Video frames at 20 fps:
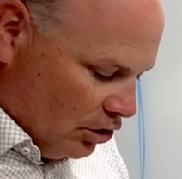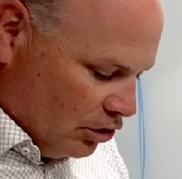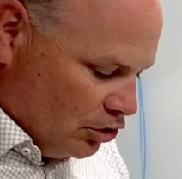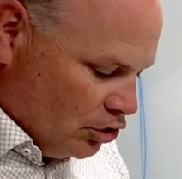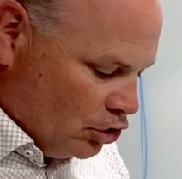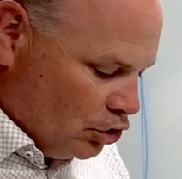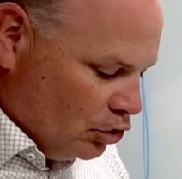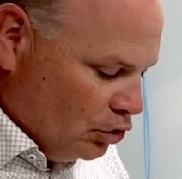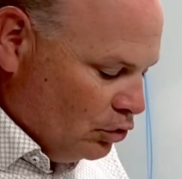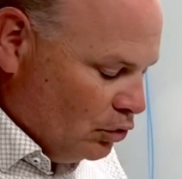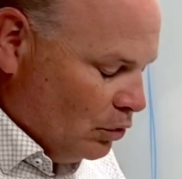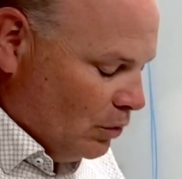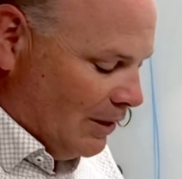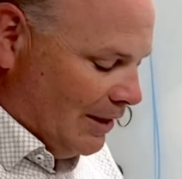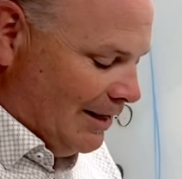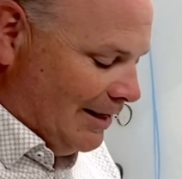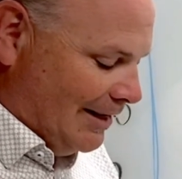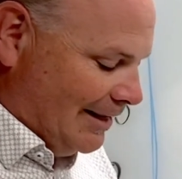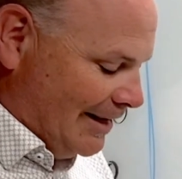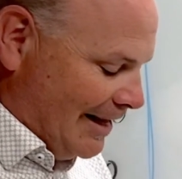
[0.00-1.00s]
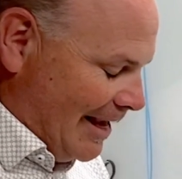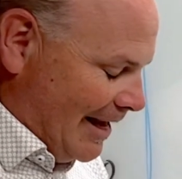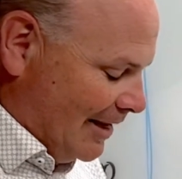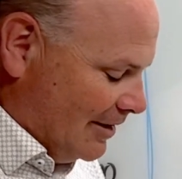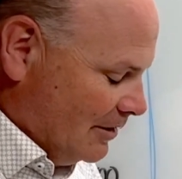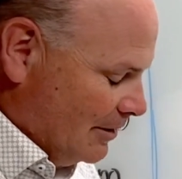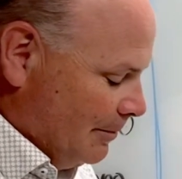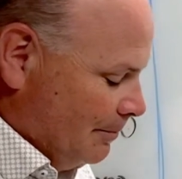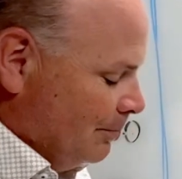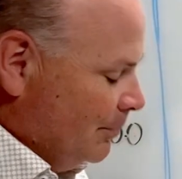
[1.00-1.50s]
too late.
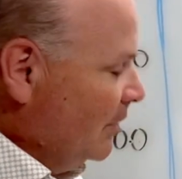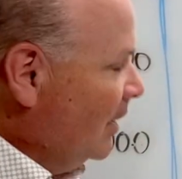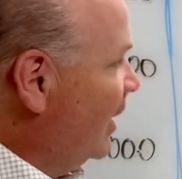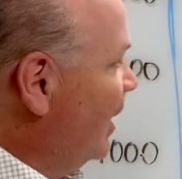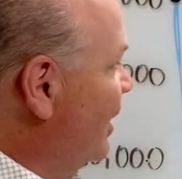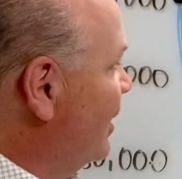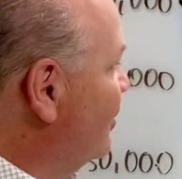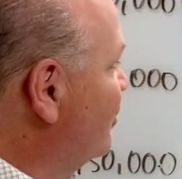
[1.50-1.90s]
In a